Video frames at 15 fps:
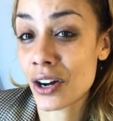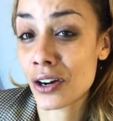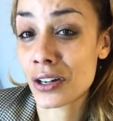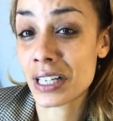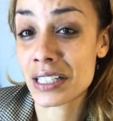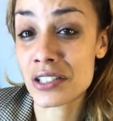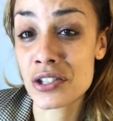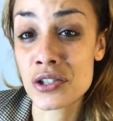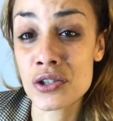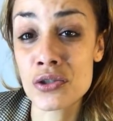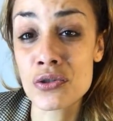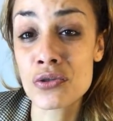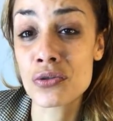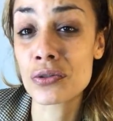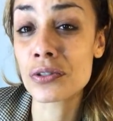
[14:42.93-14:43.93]
are
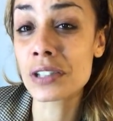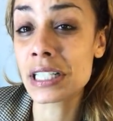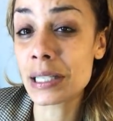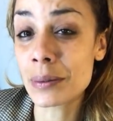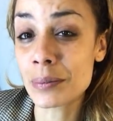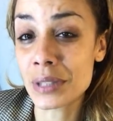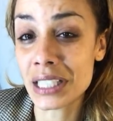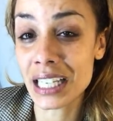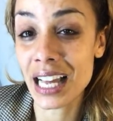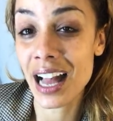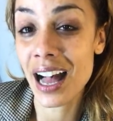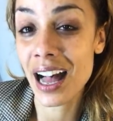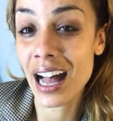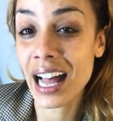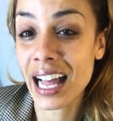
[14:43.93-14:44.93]
extremely
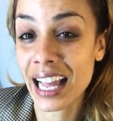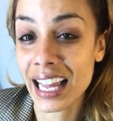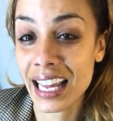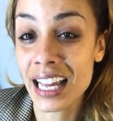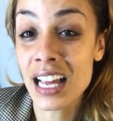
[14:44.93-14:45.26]
high.